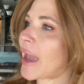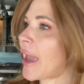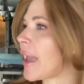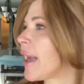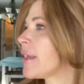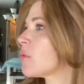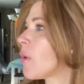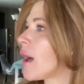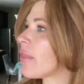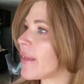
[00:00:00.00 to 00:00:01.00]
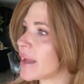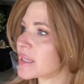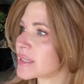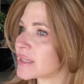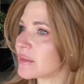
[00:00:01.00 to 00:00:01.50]
And while
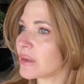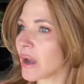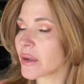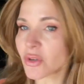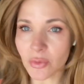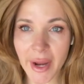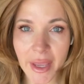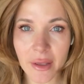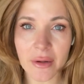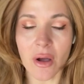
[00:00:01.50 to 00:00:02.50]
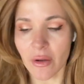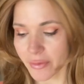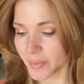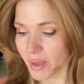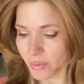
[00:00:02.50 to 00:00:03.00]
that's great and all for
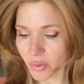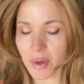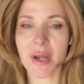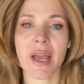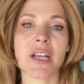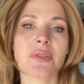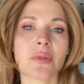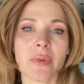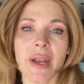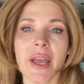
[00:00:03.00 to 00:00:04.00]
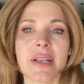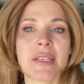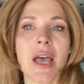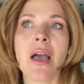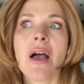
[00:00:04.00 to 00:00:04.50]
people who are natural redheads,
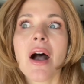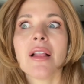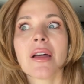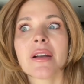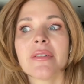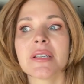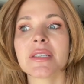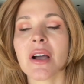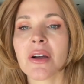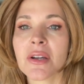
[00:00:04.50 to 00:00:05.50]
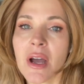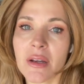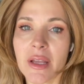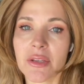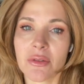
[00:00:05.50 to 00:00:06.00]
a lot of us are not
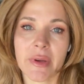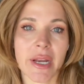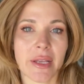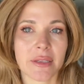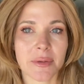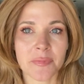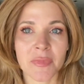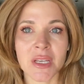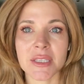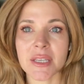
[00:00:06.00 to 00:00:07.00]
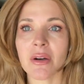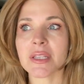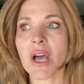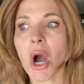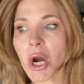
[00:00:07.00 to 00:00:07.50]
natural redheads. So
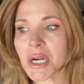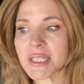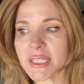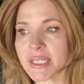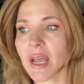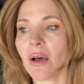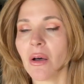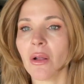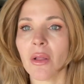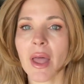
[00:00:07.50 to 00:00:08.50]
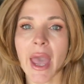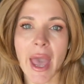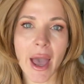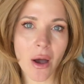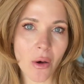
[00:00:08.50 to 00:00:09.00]
it's hard to tell
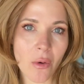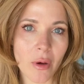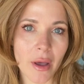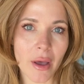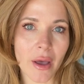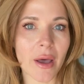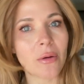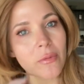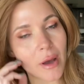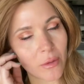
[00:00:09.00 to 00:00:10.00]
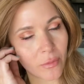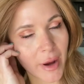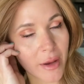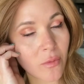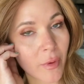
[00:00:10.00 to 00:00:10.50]
how a
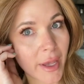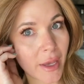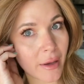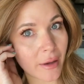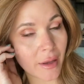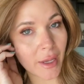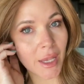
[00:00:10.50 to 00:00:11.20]
red wig